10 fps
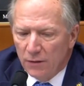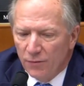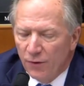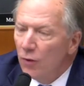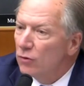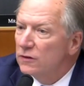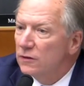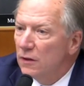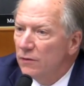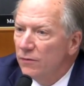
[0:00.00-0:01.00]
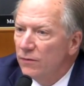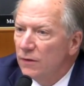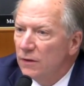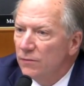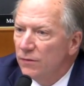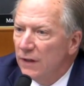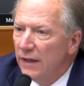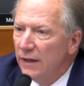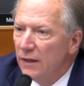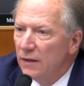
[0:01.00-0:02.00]
folks of
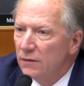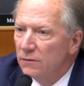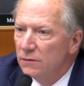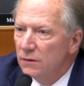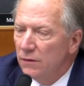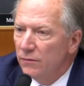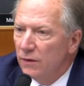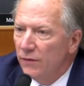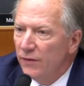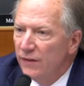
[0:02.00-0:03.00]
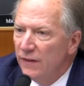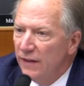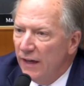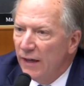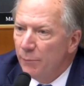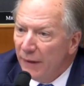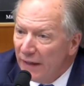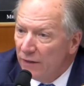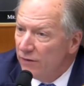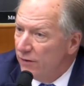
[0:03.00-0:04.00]
a DEI bent,